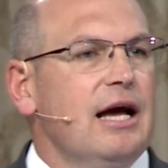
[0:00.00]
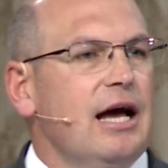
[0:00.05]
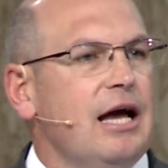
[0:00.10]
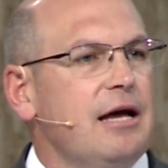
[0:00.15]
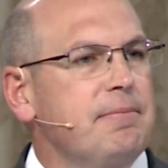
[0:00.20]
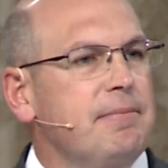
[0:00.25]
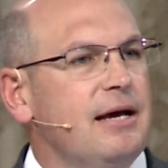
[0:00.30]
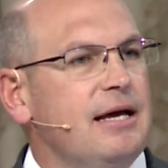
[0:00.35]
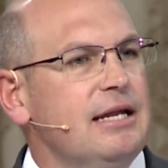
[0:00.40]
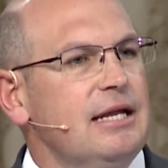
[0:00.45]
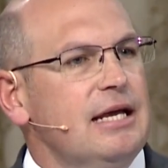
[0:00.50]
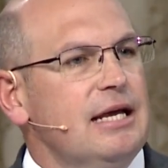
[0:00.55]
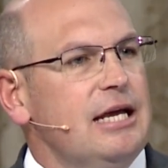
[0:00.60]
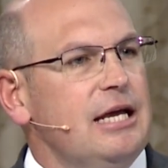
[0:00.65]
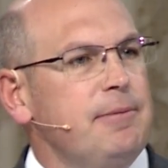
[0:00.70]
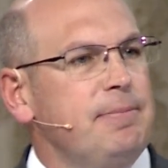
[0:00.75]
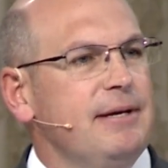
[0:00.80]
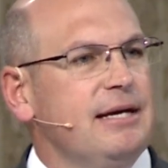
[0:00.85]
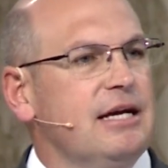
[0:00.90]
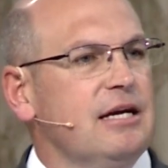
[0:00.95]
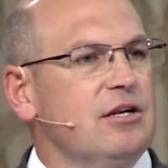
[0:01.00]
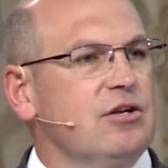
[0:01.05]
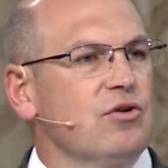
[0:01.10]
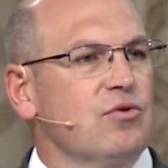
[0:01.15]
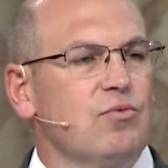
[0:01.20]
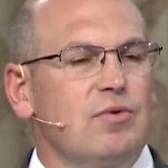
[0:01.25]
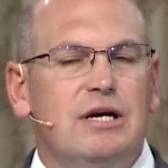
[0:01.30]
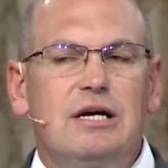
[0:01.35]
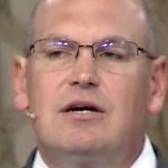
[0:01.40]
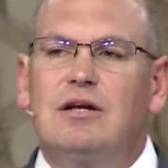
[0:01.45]
amen, he began to
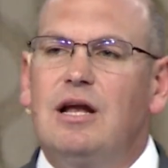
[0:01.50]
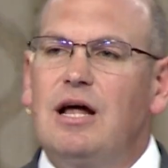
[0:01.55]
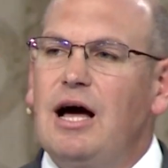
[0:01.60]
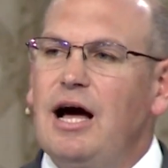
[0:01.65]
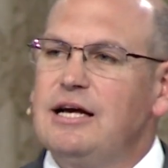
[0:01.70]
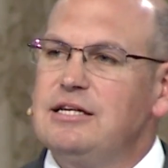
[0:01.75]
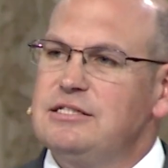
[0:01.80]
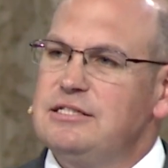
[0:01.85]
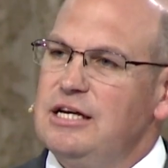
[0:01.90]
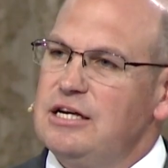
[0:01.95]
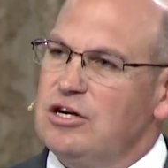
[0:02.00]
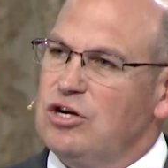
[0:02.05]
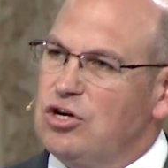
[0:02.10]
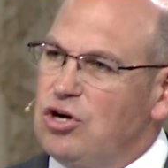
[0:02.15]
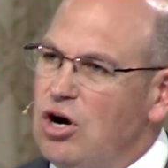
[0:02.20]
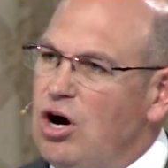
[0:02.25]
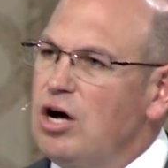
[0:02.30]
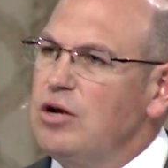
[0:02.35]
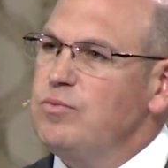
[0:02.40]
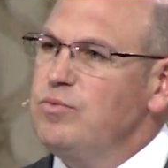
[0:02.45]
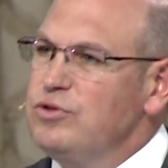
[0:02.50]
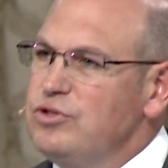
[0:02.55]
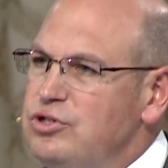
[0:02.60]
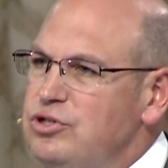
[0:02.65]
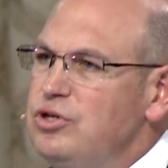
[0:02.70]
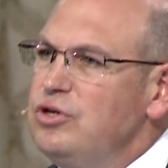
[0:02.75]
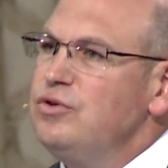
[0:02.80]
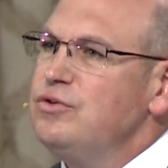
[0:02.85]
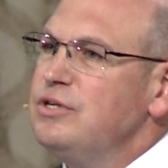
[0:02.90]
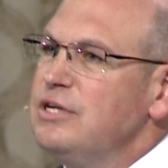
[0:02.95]
realize that God was
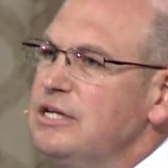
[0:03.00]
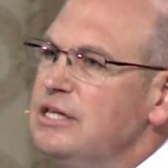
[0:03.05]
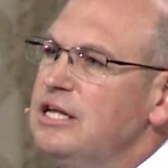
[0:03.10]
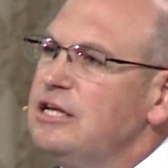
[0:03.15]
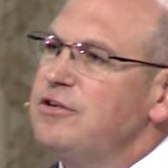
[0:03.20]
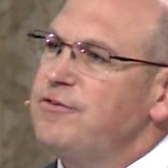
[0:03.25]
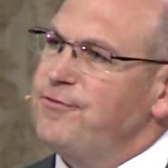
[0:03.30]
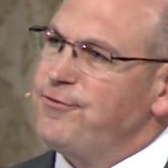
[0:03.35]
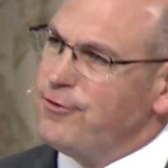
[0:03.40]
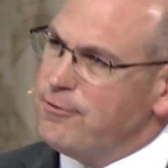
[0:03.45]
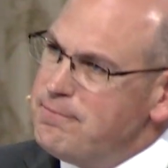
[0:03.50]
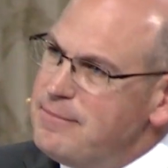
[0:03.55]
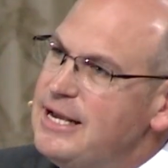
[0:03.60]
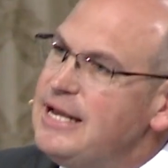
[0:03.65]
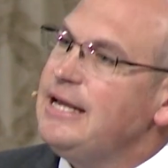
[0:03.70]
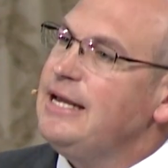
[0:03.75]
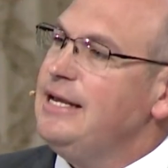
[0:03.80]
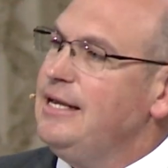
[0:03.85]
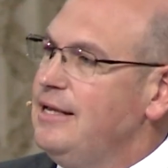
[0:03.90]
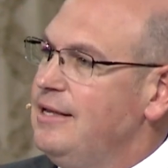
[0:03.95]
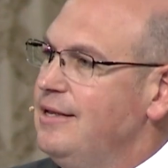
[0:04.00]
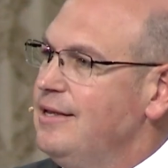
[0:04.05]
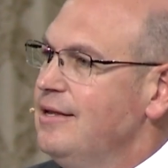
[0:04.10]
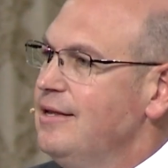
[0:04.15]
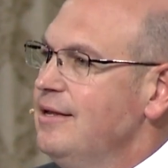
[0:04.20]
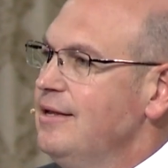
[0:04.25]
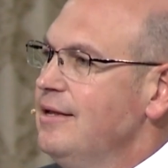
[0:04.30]
using this for me.